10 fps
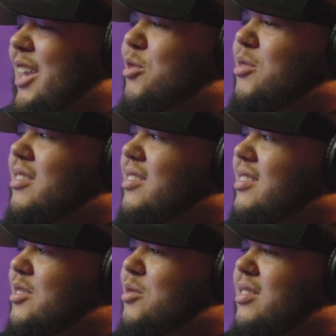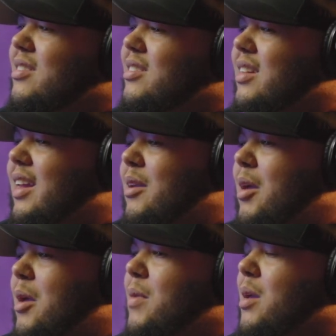like, you can, you can see, like,
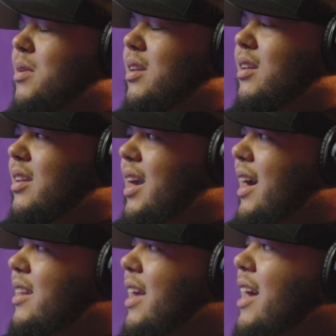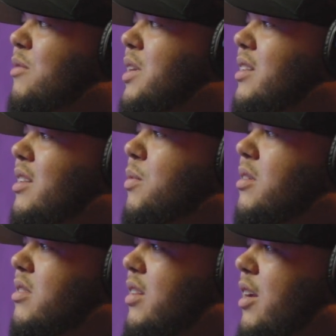hey, maybe God has me in this
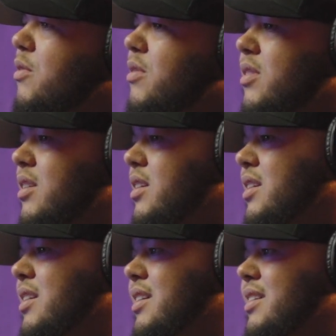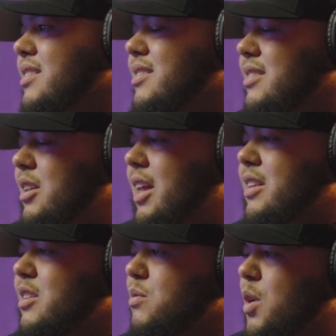person's life still
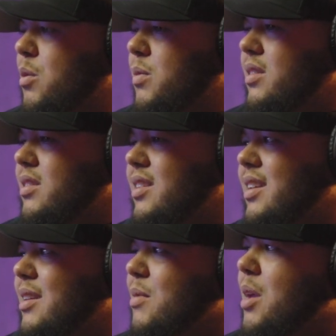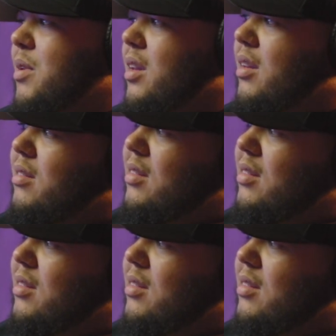at this moment. Maybe